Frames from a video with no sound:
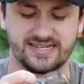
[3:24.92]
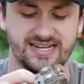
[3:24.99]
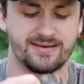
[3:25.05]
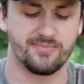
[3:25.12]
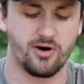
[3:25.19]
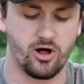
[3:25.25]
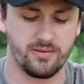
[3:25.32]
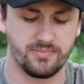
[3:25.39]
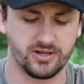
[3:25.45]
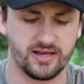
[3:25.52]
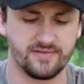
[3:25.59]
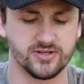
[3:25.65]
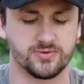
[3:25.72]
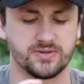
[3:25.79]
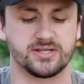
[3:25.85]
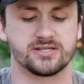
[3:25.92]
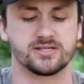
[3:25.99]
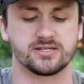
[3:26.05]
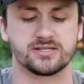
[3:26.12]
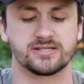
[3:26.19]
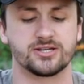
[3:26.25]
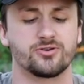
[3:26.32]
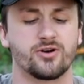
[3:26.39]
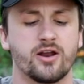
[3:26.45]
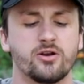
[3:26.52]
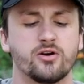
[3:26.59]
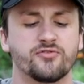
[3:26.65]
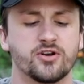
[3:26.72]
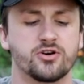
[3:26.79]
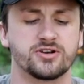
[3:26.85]
D-ball, I believe is what this is considered. I don't
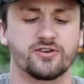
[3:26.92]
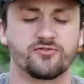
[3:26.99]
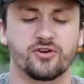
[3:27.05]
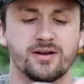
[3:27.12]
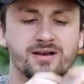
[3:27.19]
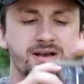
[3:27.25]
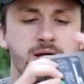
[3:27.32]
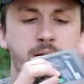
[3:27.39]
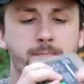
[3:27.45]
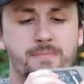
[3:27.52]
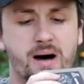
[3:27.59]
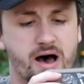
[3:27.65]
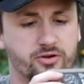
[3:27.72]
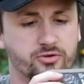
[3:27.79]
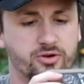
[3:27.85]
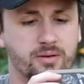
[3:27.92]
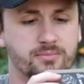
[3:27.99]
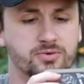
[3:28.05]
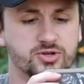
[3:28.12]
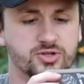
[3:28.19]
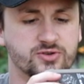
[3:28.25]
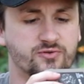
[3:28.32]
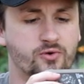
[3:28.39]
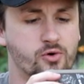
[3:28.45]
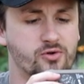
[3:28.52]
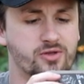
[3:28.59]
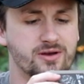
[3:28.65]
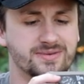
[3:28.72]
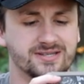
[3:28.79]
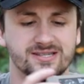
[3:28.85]
know if there are different model numbers
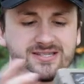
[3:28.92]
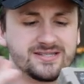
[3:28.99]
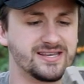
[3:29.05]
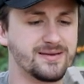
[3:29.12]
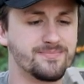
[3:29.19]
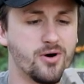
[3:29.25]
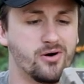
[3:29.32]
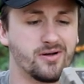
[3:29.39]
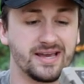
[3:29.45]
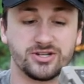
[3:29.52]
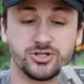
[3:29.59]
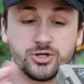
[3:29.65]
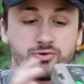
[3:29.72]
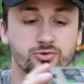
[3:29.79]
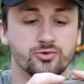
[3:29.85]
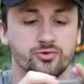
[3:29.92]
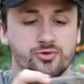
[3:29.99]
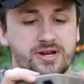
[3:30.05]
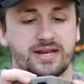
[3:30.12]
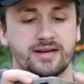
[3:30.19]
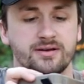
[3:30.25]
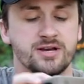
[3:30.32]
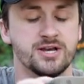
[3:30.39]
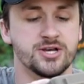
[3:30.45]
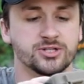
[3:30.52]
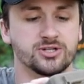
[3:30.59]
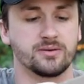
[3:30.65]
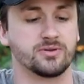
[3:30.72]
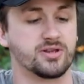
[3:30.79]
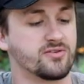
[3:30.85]
for them. It says D-ball A2 green.
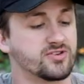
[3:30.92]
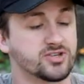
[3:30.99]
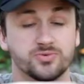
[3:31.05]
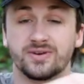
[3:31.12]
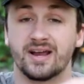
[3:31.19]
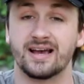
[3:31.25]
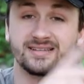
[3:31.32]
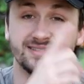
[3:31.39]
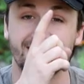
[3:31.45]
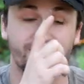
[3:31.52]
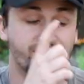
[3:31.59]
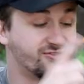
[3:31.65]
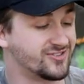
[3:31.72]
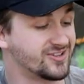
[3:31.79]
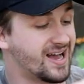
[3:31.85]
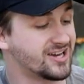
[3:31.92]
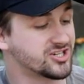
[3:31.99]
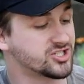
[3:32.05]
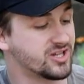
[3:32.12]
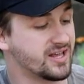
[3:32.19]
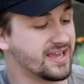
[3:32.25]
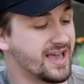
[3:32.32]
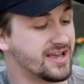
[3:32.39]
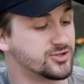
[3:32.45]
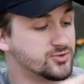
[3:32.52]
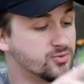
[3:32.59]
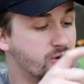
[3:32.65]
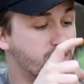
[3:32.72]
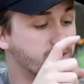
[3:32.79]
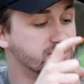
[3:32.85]
So I believe this one has a flashlight
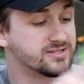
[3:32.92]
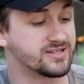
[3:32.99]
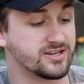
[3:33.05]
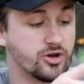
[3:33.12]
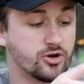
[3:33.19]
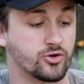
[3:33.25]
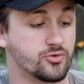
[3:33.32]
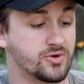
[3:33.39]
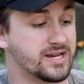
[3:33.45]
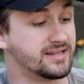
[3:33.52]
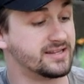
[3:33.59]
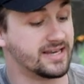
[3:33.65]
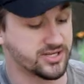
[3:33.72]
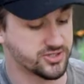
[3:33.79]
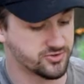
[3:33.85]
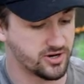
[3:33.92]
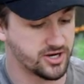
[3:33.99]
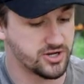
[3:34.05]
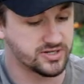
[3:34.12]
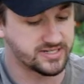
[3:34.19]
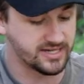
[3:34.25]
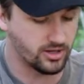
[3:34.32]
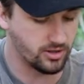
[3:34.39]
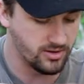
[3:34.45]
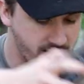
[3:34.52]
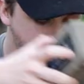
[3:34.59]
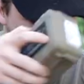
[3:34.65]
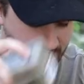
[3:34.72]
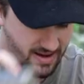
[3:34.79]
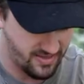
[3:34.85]
as well as like a green laser on it. You can tell
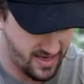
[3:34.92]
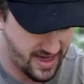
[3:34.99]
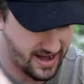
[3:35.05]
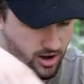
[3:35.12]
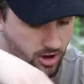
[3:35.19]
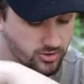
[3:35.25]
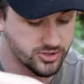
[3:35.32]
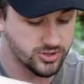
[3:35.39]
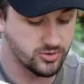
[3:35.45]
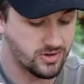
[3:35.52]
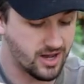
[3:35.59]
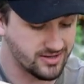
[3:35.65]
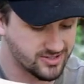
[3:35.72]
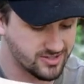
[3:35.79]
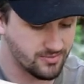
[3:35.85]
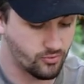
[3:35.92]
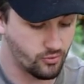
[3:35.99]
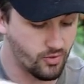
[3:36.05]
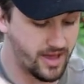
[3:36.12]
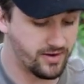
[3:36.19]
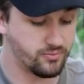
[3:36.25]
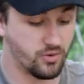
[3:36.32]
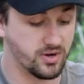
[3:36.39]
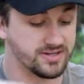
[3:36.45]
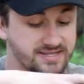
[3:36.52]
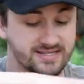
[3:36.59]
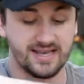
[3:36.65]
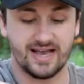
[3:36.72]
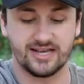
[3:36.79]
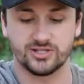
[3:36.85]
by that. I also got some red
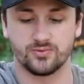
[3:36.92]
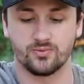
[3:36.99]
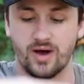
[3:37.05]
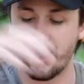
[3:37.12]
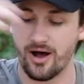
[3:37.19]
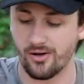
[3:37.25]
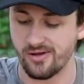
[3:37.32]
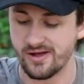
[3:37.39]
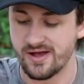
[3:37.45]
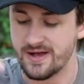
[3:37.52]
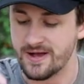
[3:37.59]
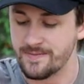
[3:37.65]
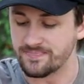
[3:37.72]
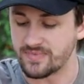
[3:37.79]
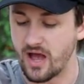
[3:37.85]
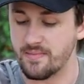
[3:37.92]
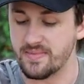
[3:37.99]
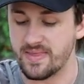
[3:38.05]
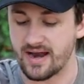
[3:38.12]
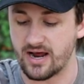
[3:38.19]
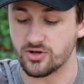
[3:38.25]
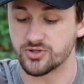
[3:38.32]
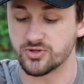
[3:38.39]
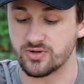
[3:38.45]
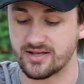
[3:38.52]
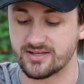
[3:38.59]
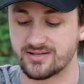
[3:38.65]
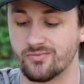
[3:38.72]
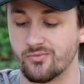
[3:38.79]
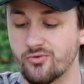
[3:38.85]
ones as well. And then I also
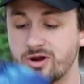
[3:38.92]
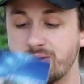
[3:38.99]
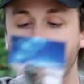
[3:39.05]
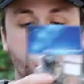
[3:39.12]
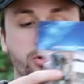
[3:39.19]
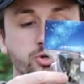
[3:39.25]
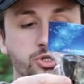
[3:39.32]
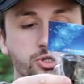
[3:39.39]
got some Repro